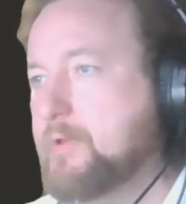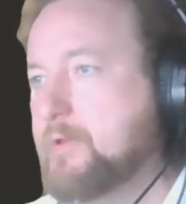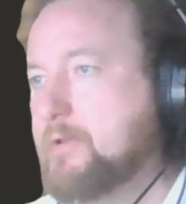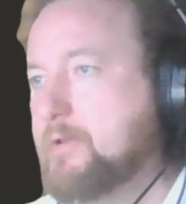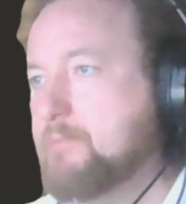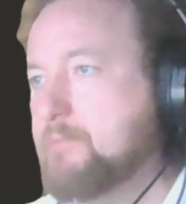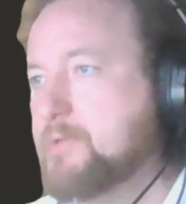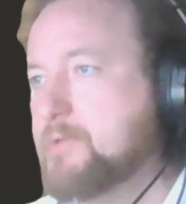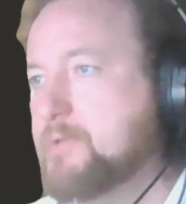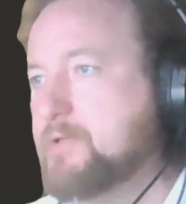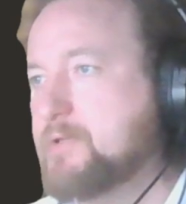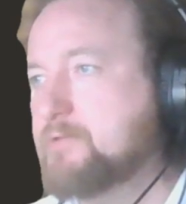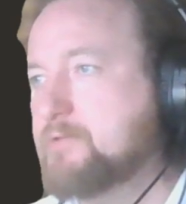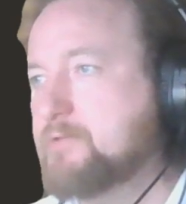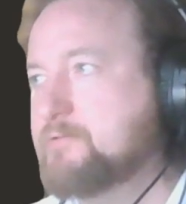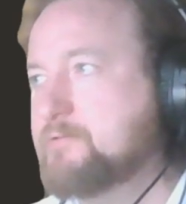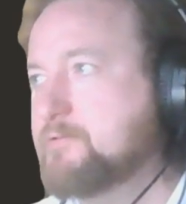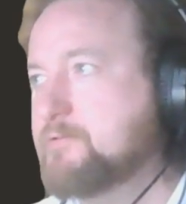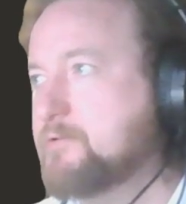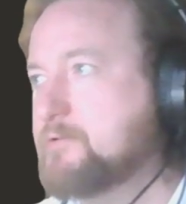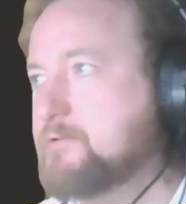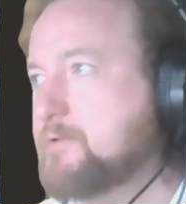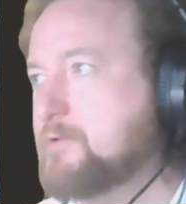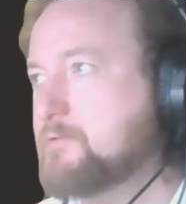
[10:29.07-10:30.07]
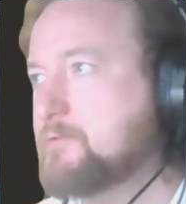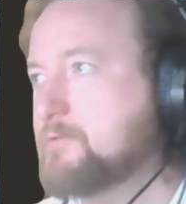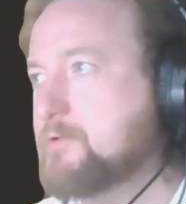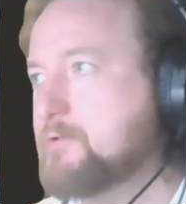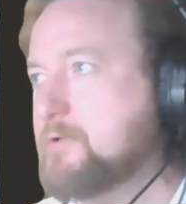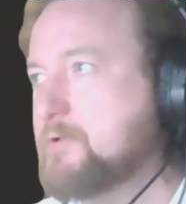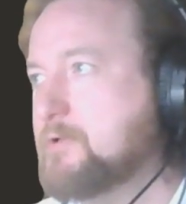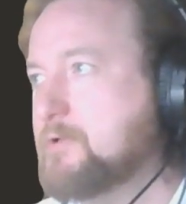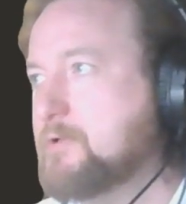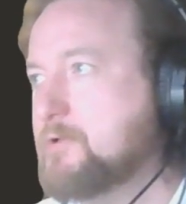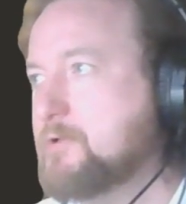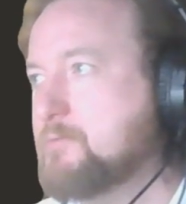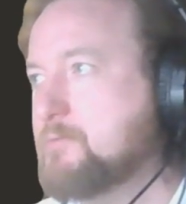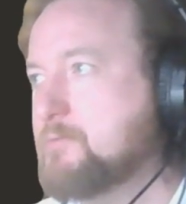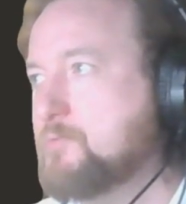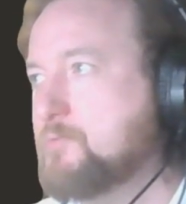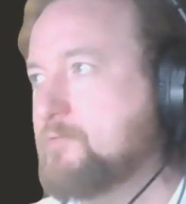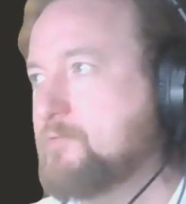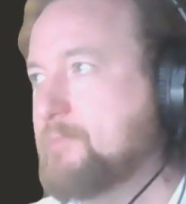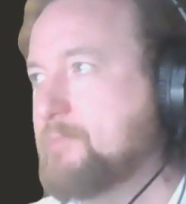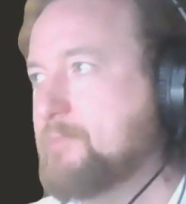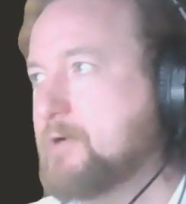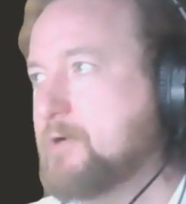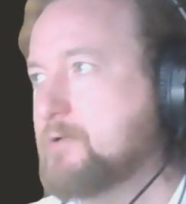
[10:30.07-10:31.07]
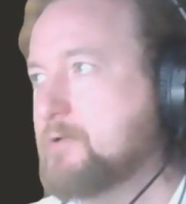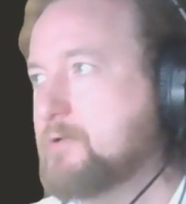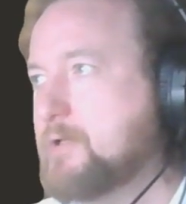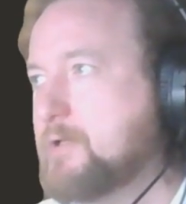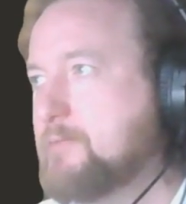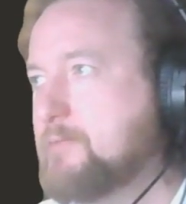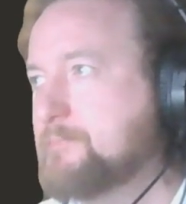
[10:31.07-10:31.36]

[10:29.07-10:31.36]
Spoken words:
But this is a good move apparently.